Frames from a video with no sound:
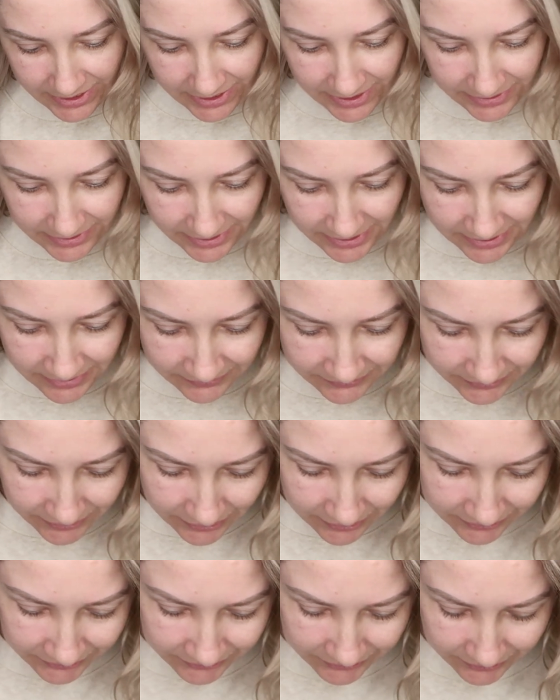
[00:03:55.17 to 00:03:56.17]
It is
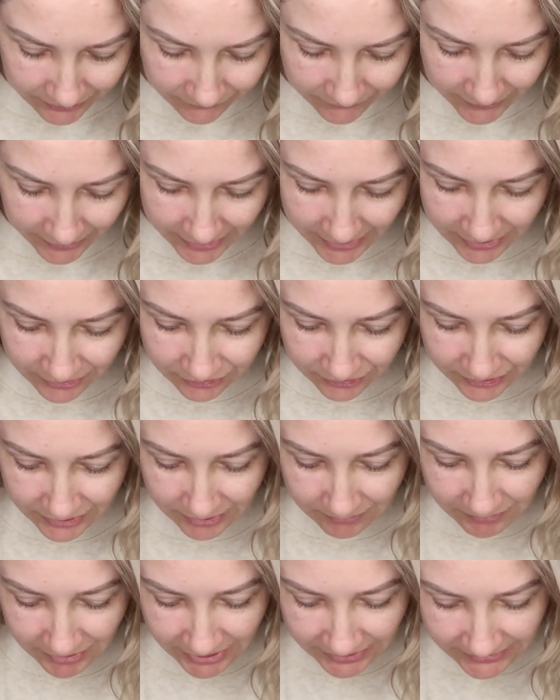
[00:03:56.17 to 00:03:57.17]
also very
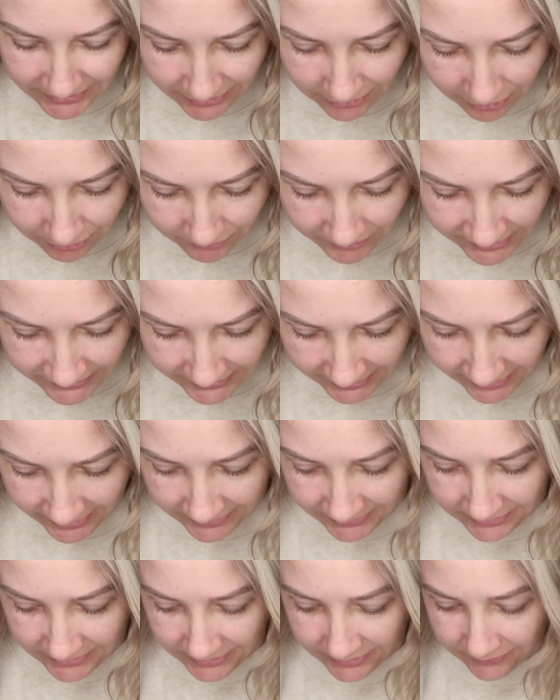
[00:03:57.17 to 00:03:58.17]
interesting because I always
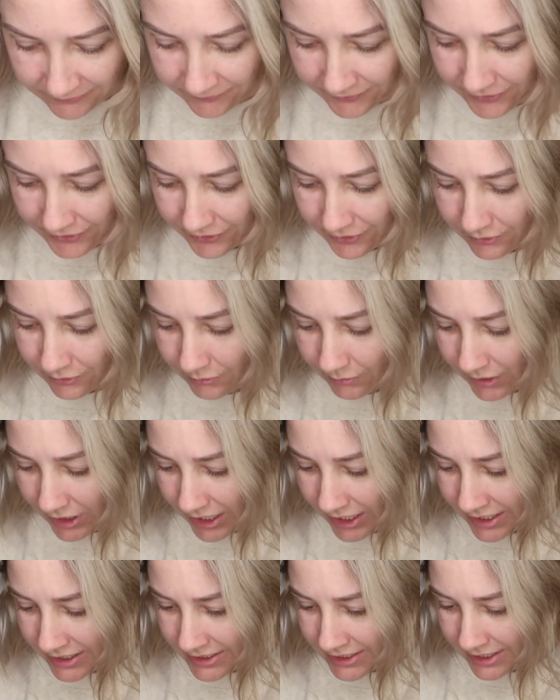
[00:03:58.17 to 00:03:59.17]
ask for the
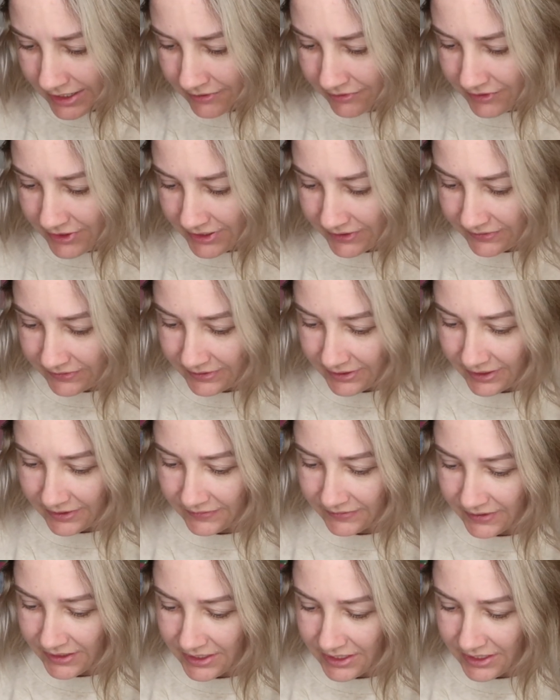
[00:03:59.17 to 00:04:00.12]
quad, and it says